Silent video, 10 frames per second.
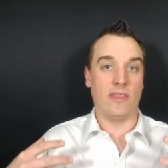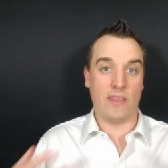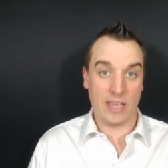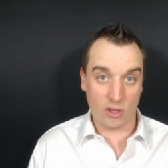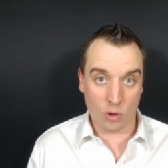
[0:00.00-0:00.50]

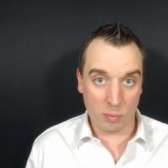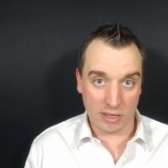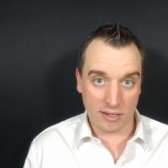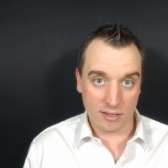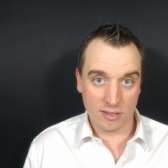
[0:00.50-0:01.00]
They gulp
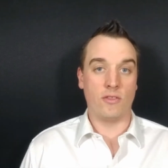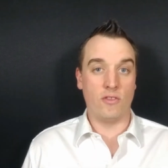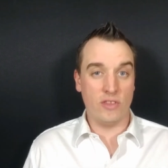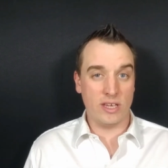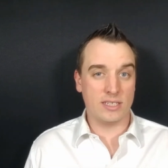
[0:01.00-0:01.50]
it.
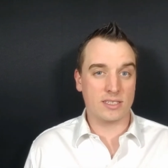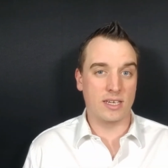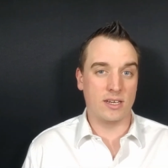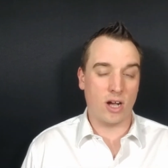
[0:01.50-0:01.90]
This can